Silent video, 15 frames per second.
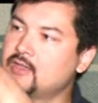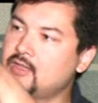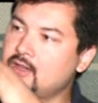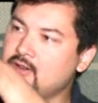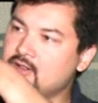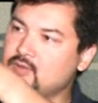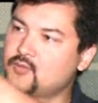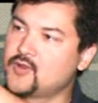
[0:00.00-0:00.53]

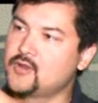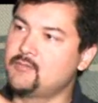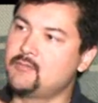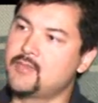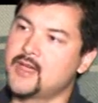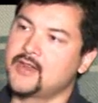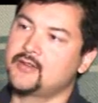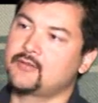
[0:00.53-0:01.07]
There is
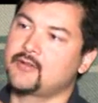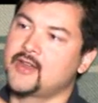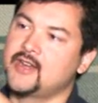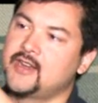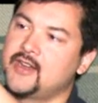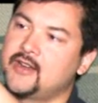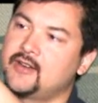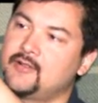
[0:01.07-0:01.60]
one button
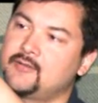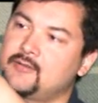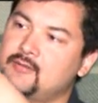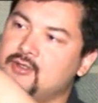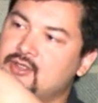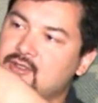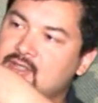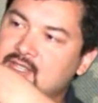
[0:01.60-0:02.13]
right here
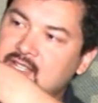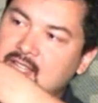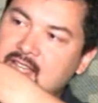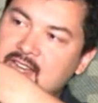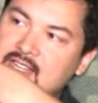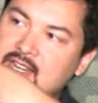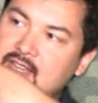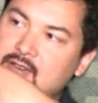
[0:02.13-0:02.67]
which you
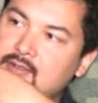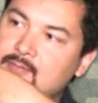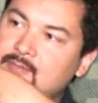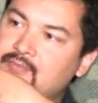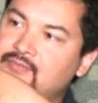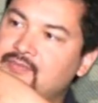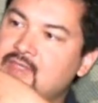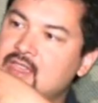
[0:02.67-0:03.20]
slide
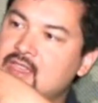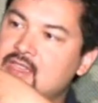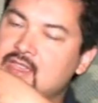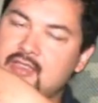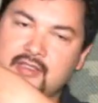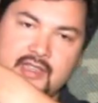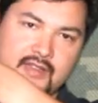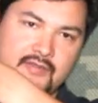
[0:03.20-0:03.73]
down,
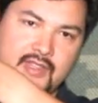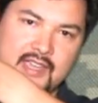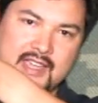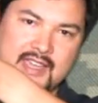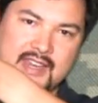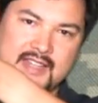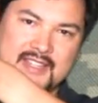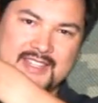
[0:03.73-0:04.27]
you give the
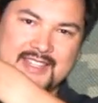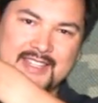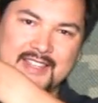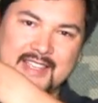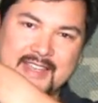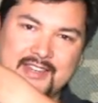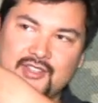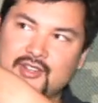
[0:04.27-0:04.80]
gun a
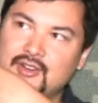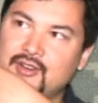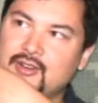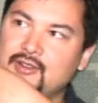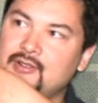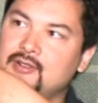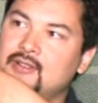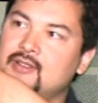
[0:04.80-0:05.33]
slight
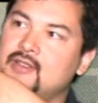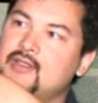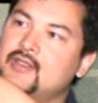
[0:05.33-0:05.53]
turn,